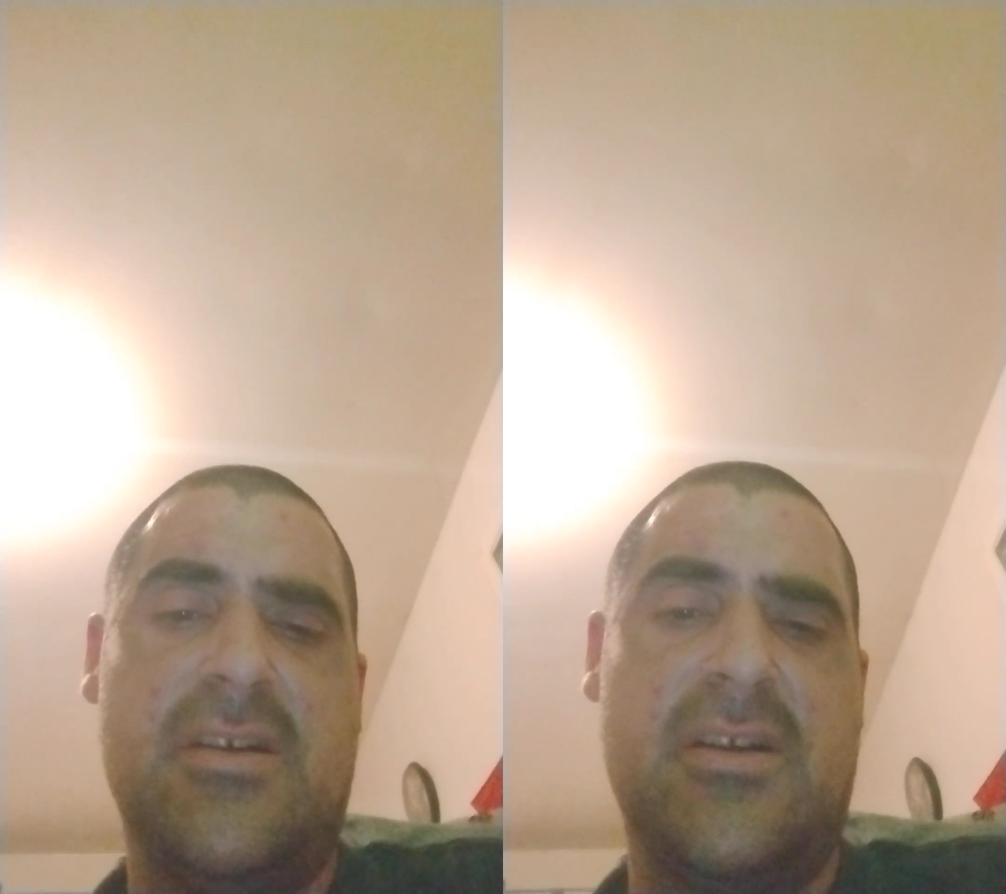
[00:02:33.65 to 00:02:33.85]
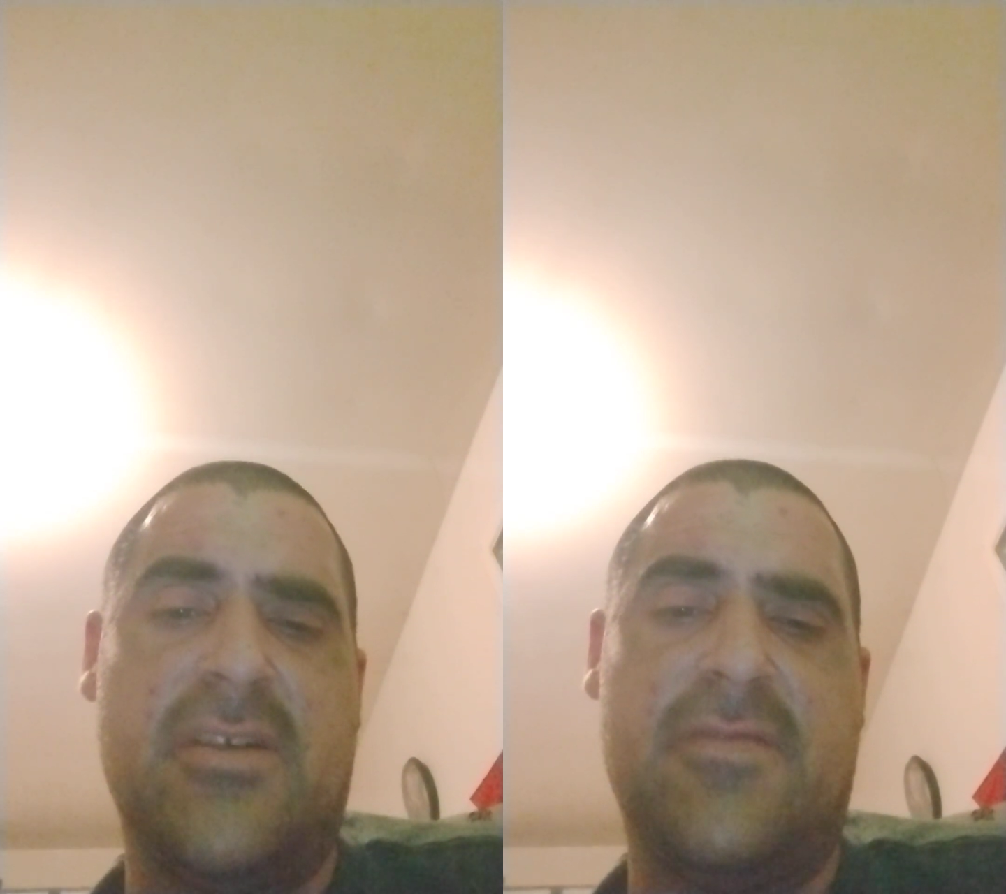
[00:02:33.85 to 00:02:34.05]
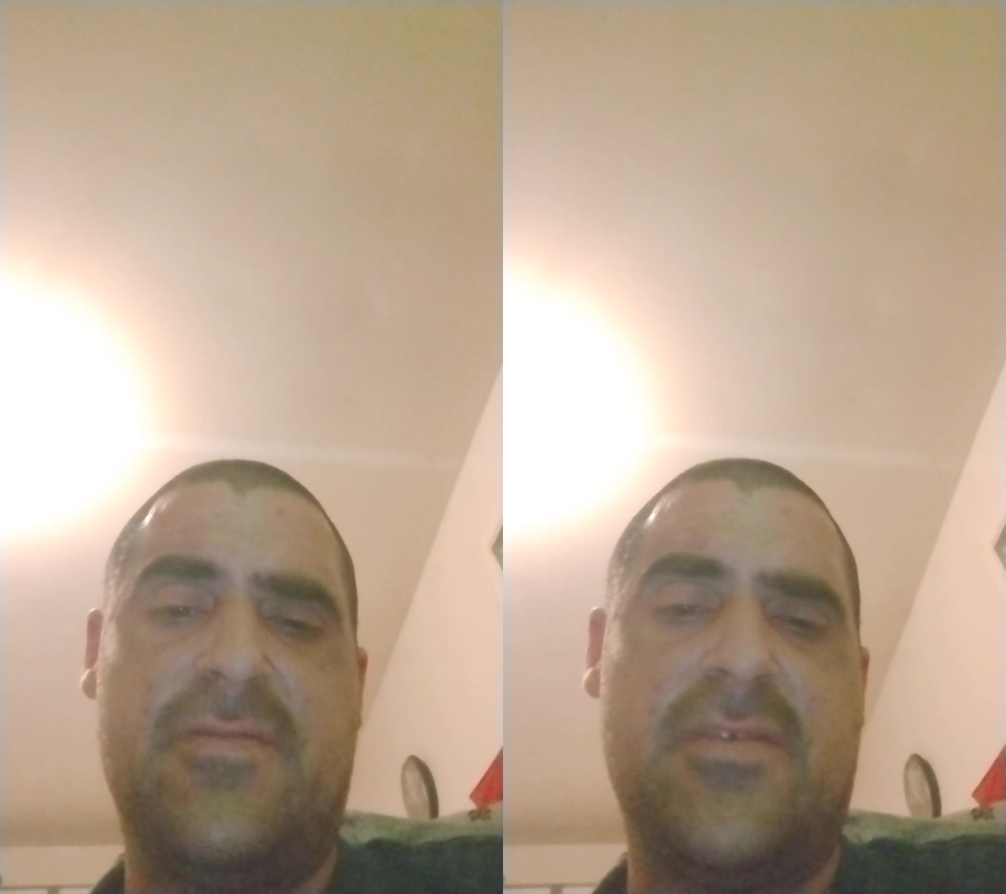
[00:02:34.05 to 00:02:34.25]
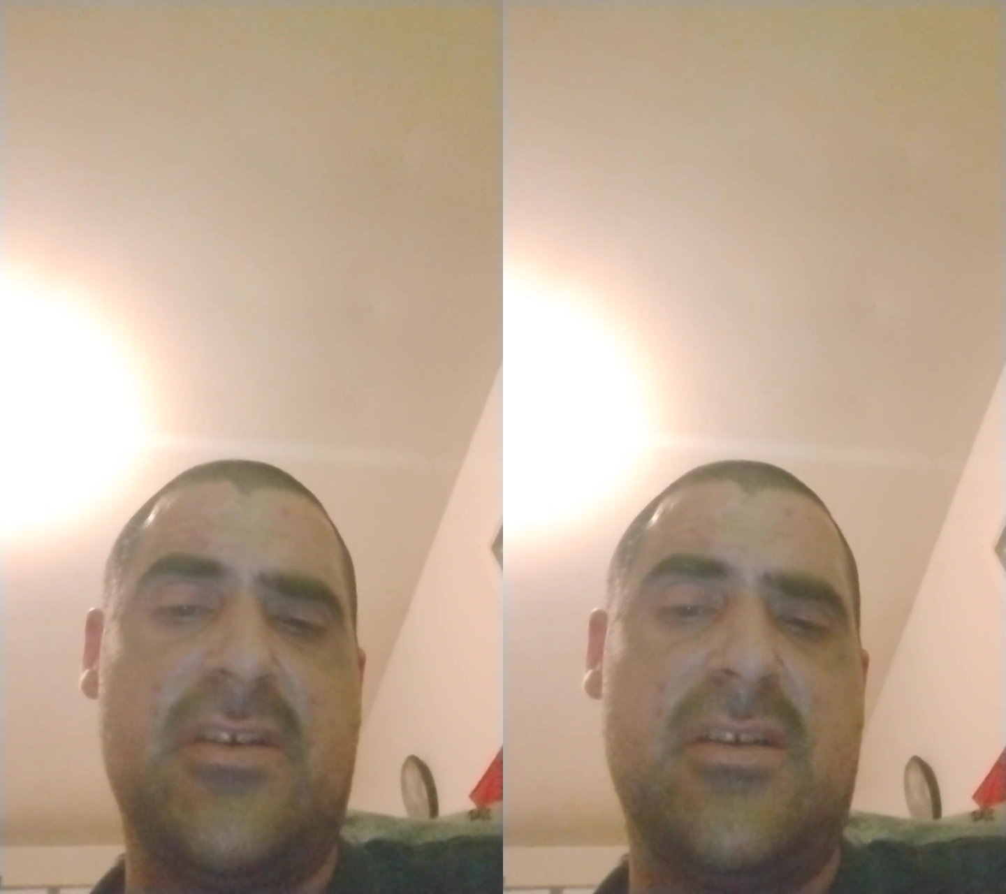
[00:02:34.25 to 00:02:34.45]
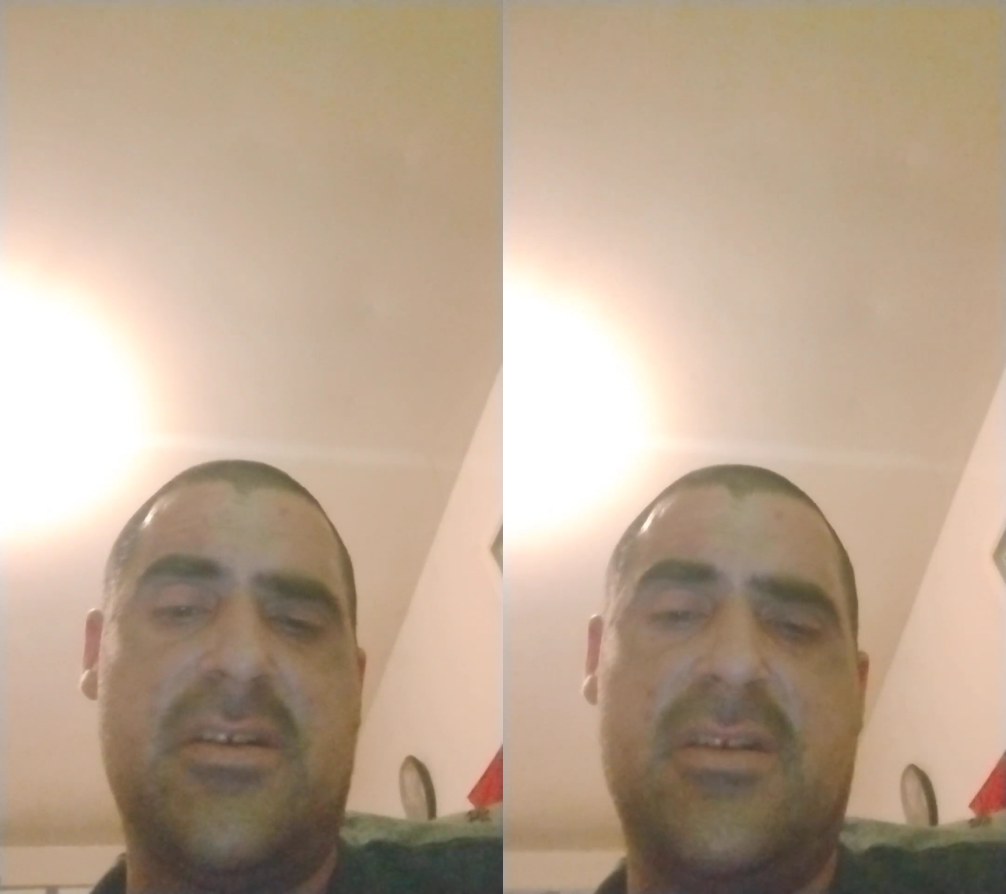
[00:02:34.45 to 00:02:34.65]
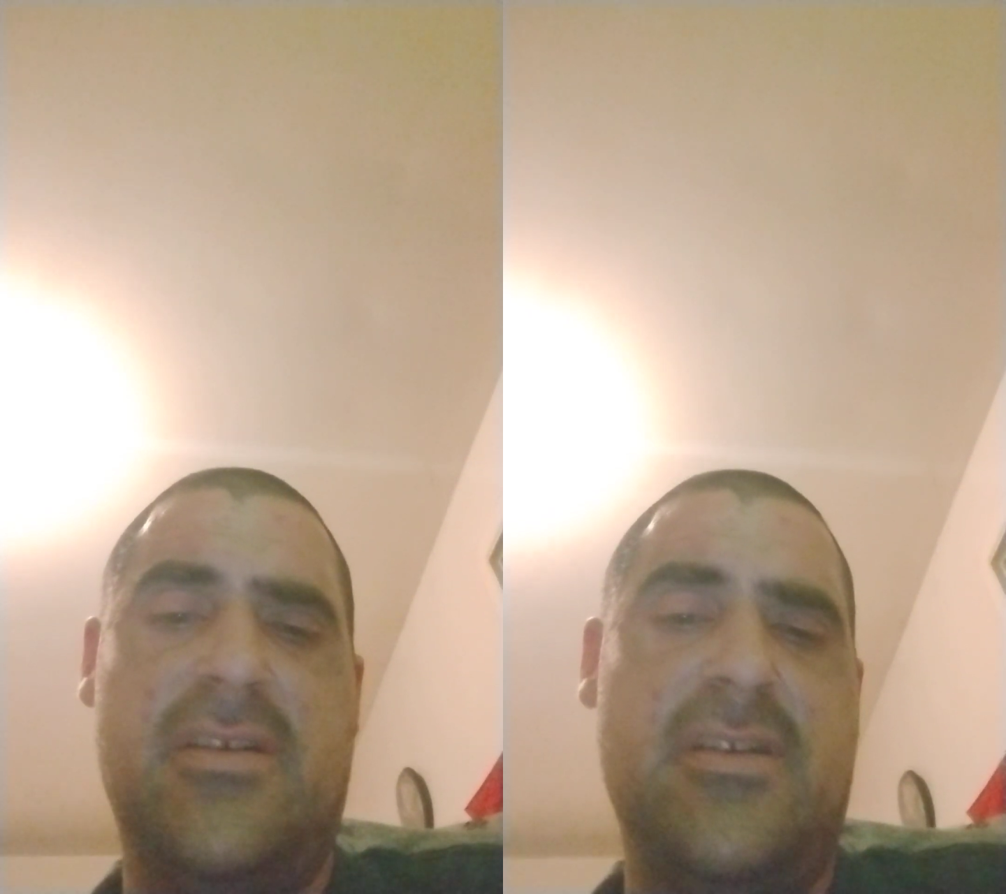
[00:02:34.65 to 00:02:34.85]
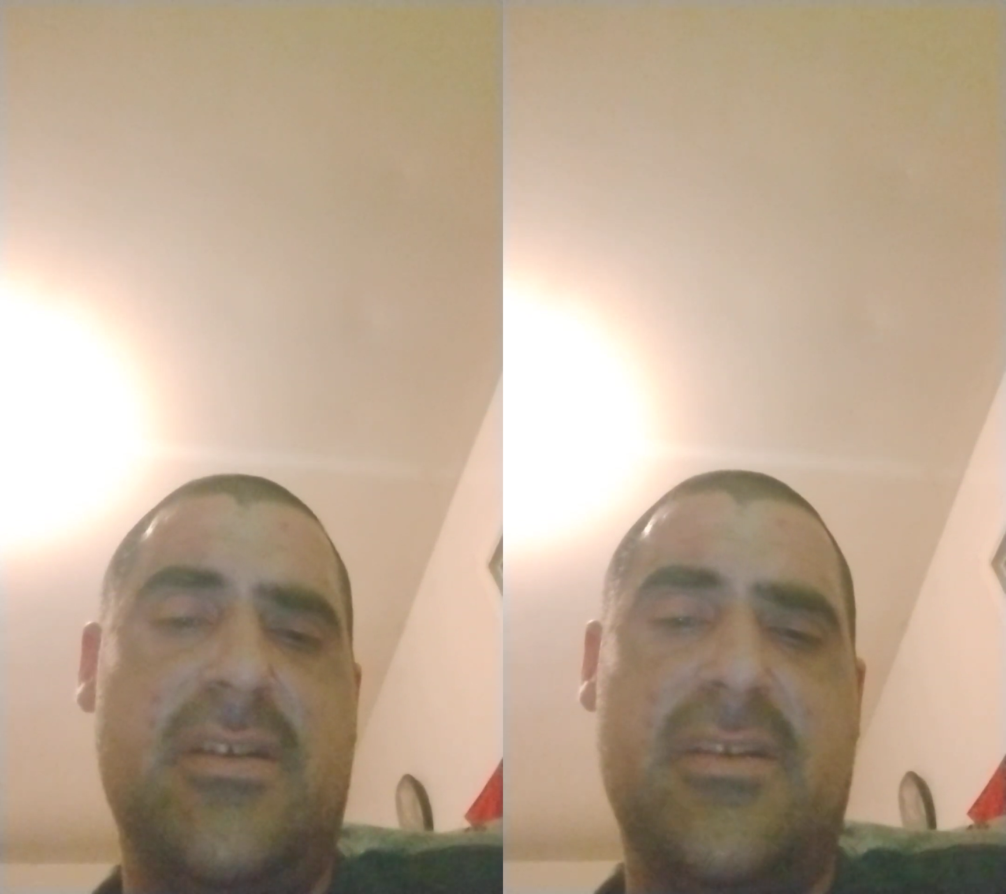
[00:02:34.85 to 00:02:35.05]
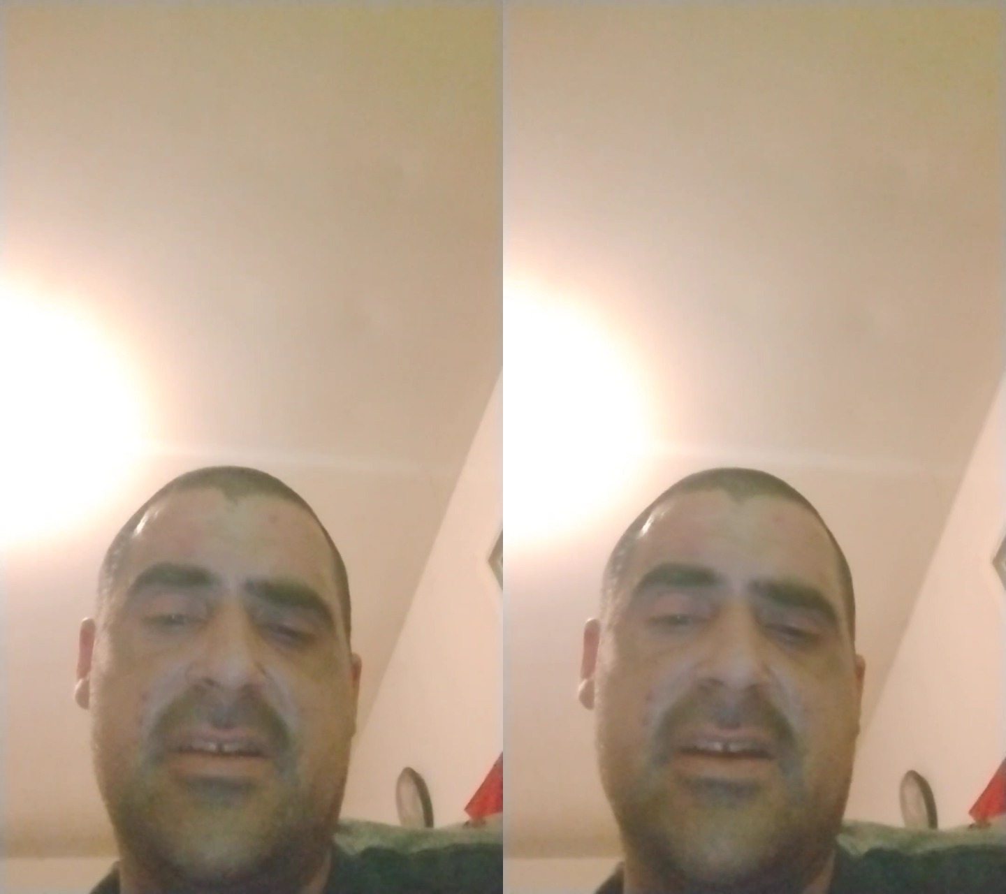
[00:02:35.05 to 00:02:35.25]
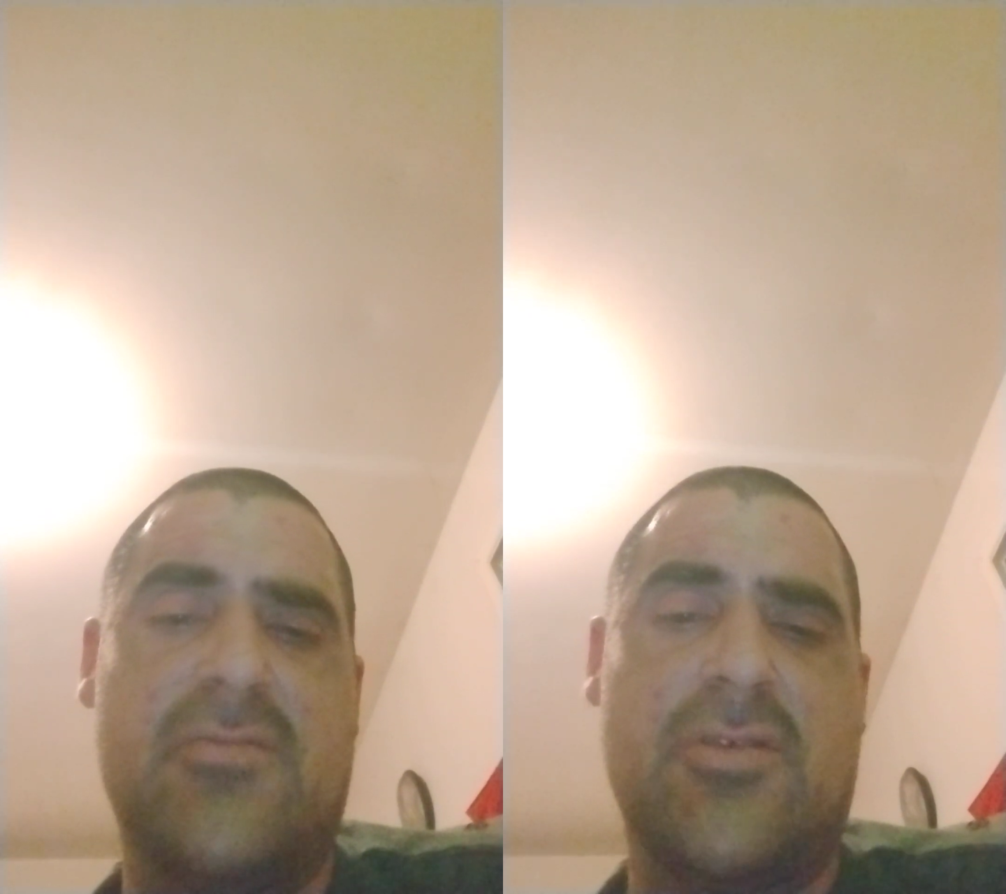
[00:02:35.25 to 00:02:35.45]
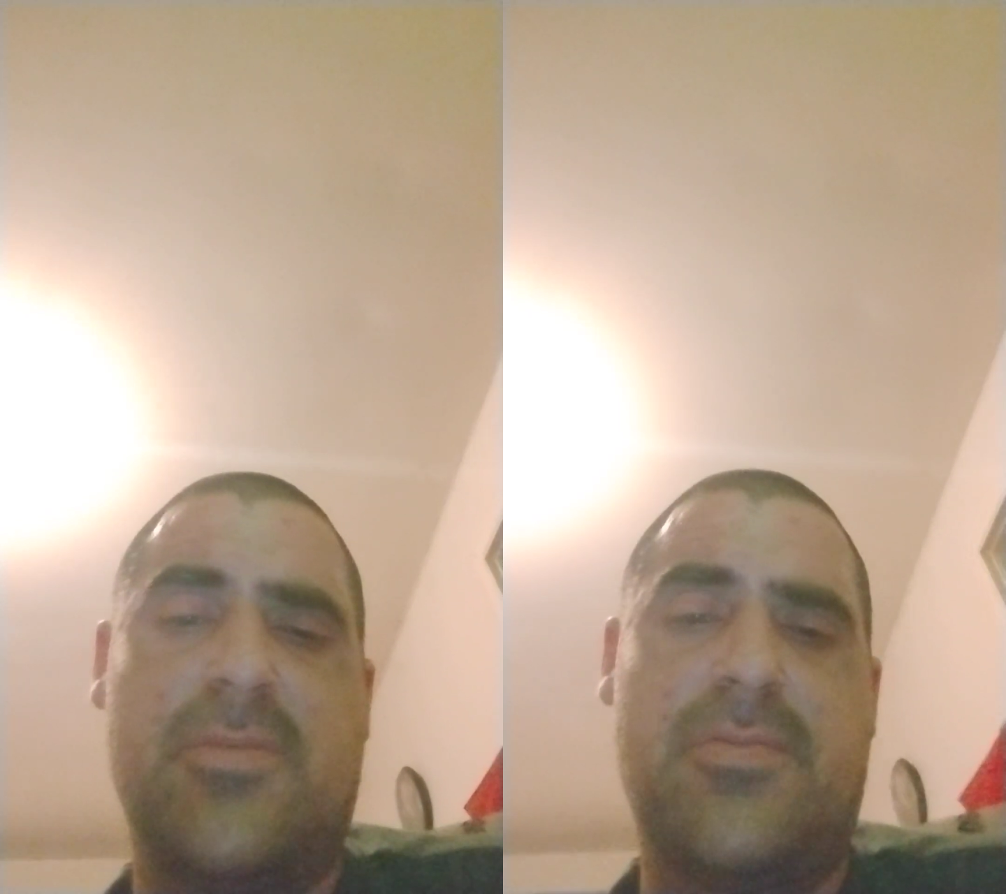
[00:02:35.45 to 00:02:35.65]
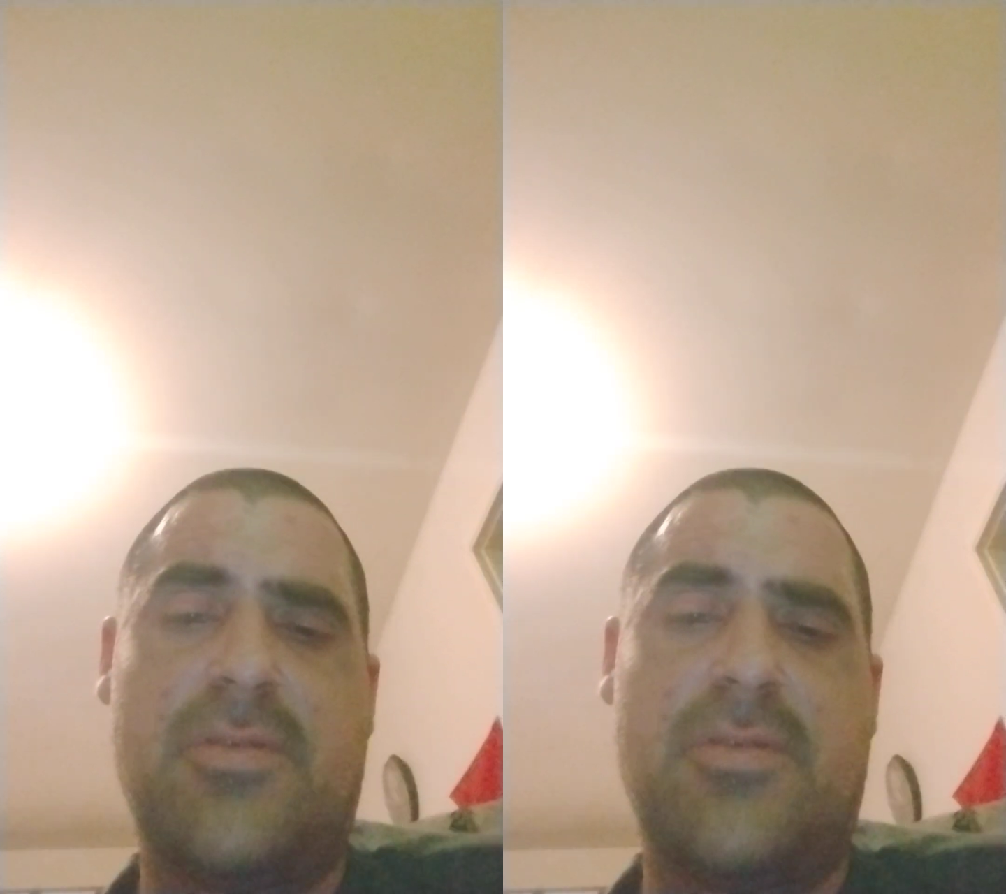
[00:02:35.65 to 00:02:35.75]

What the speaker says: of Tegra